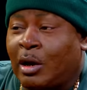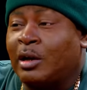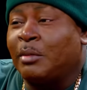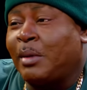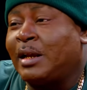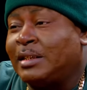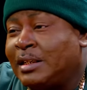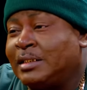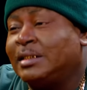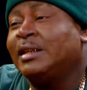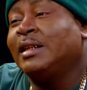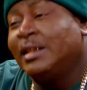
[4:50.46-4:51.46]
talking about
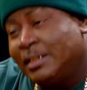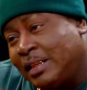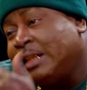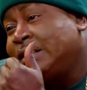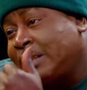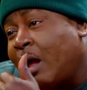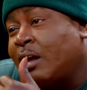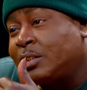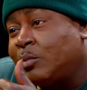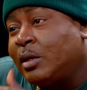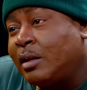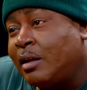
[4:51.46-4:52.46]
this, their stocks
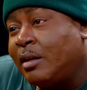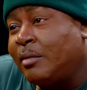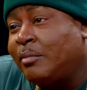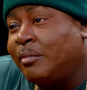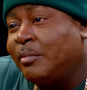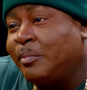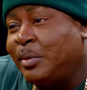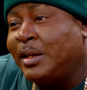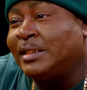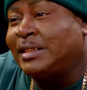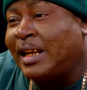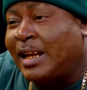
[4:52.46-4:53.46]
went up
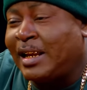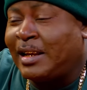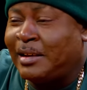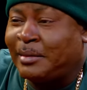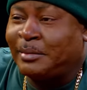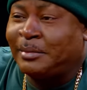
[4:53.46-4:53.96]
big time.